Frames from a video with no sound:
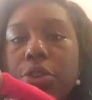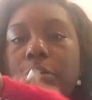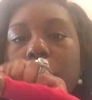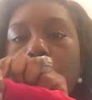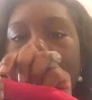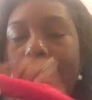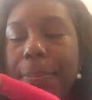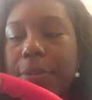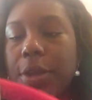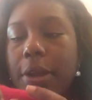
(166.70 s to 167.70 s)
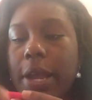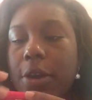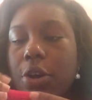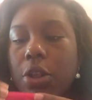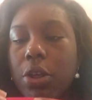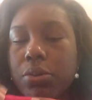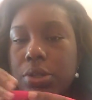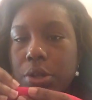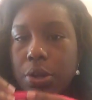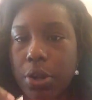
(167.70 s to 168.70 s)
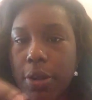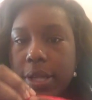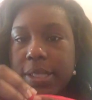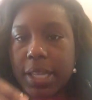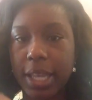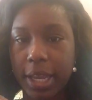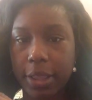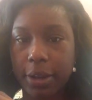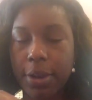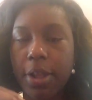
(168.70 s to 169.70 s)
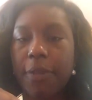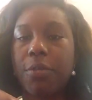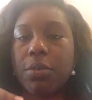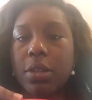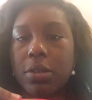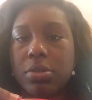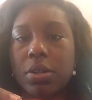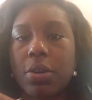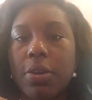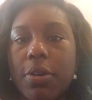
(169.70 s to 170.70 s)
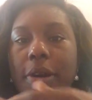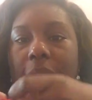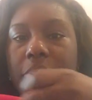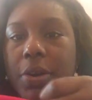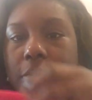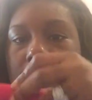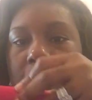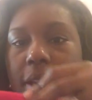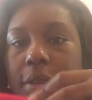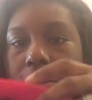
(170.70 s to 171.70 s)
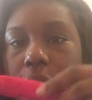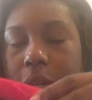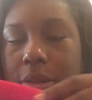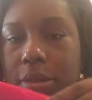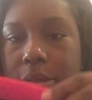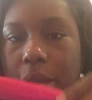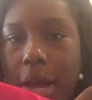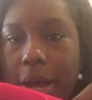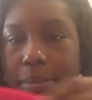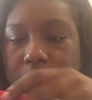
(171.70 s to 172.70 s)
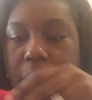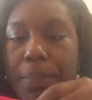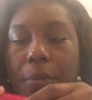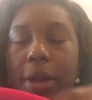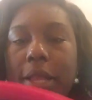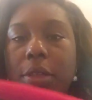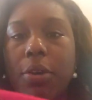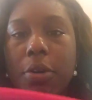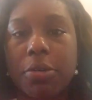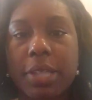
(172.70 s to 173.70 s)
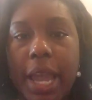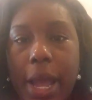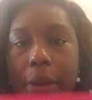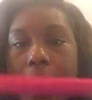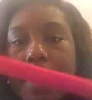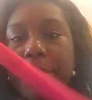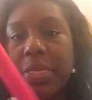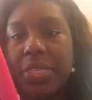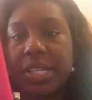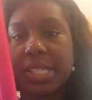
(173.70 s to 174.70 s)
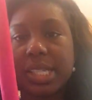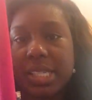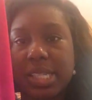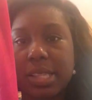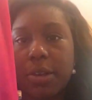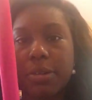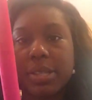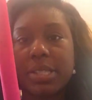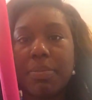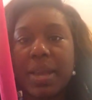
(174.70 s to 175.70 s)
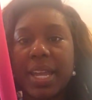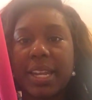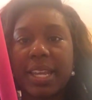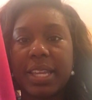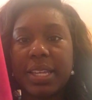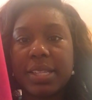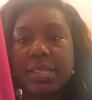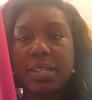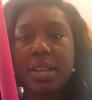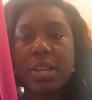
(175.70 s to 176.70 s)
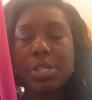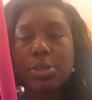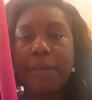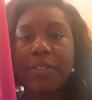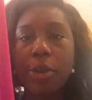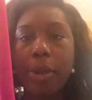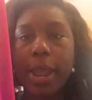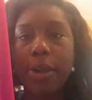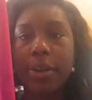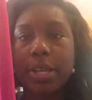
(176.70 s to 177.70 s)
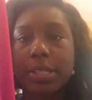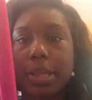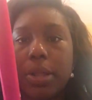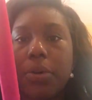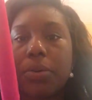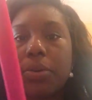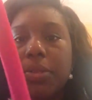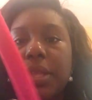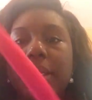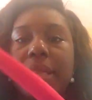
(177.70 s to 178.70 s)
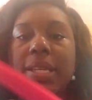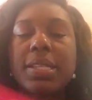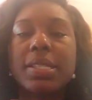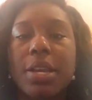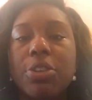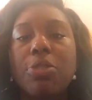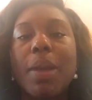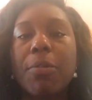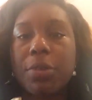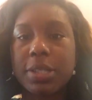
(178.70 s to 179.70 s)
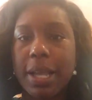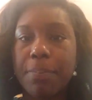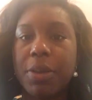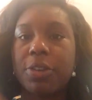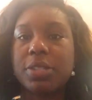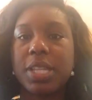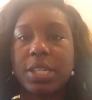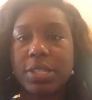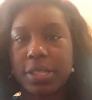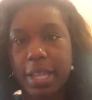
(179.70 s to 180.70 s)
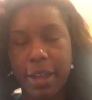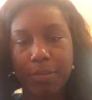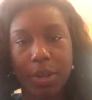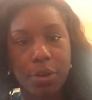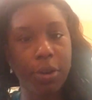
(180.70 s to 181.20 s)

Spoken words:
you would wrap your hair closer together. If you want a looser curl, I've noticed that you can separate the curls out. But this is as long as the band is. So if your hair is longer than this, you may want to take bigger sections to have bigger